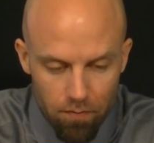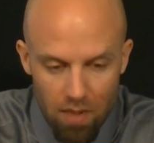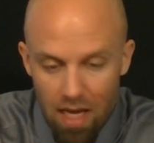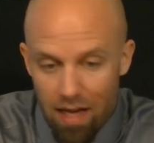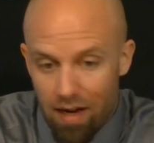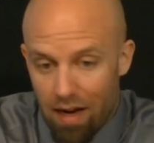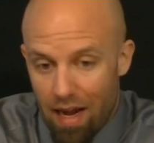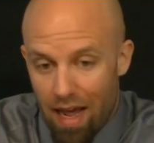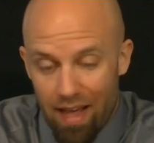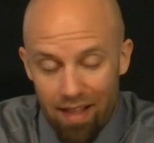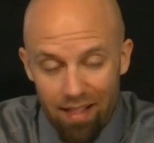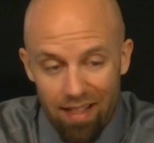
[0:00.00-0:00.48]

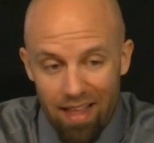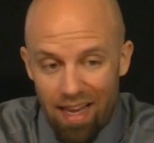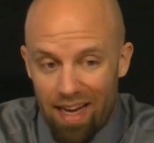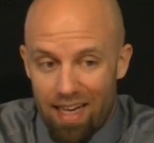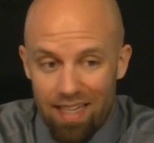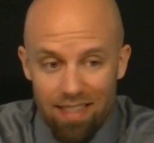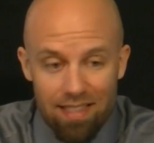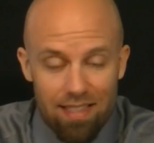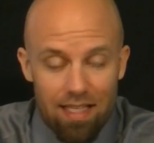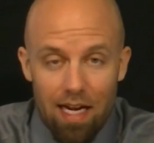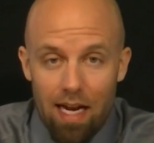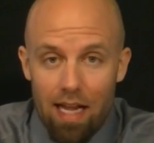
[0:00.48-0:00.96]
And like
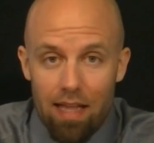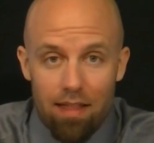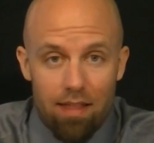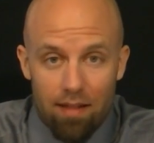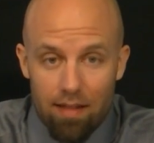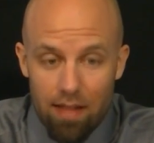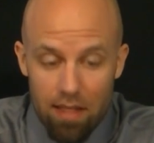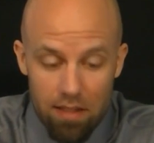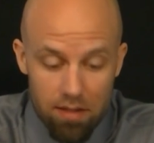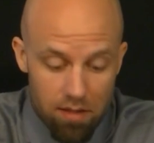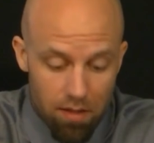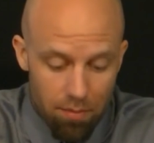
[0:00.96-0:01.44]
I said, I
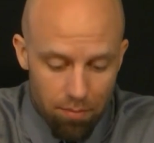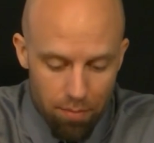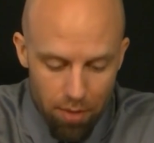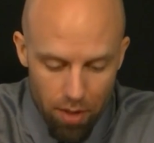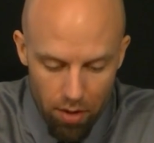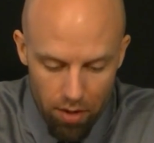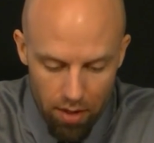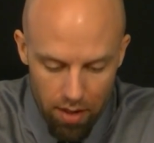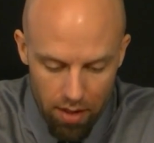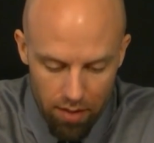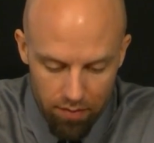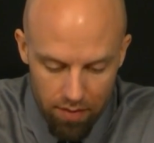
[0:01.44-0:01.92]
think that's the
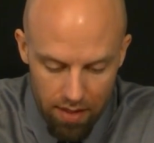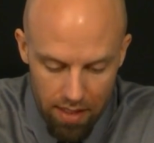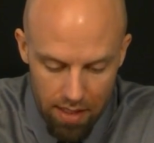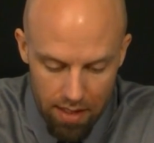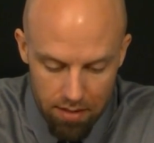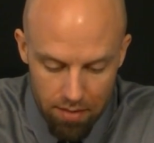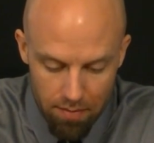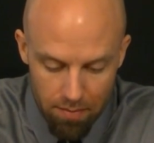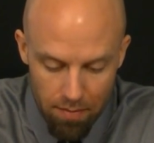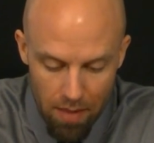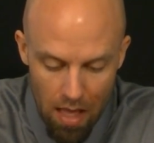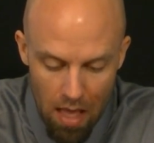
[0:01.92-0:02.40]
beauty of
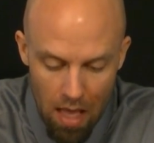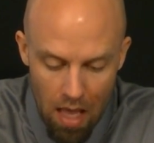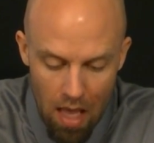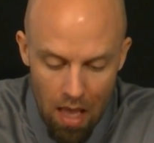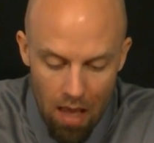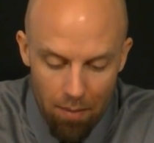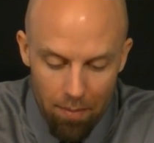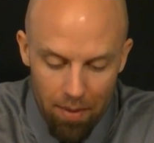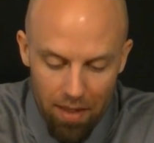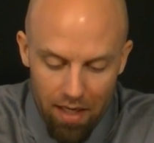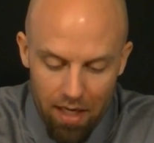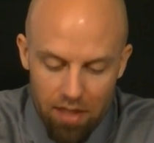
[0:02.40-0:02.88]
deism,
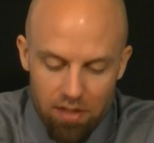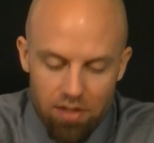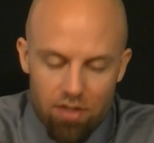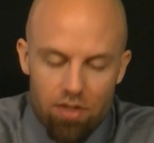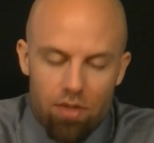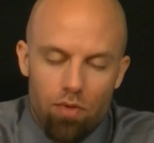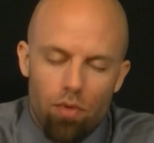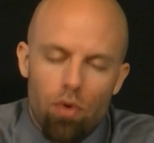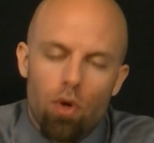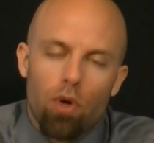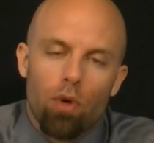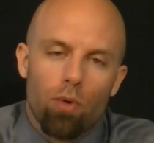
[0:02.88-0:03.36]
because
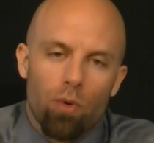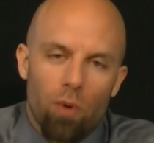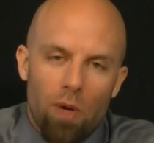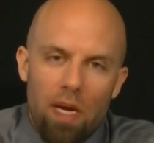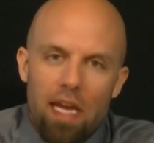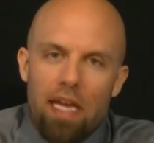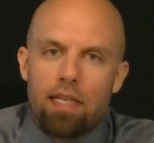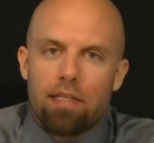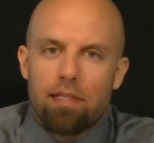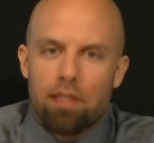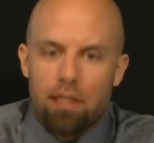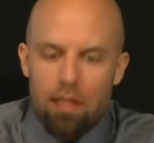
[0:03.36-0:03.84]
through
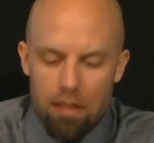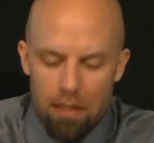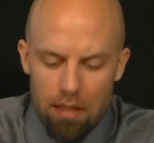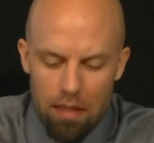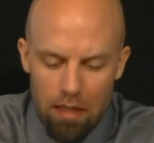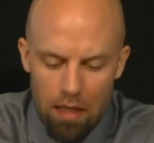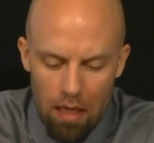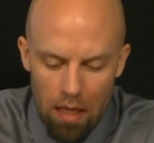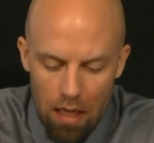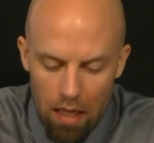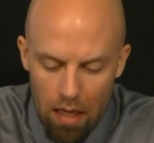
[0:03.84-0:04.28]
reason,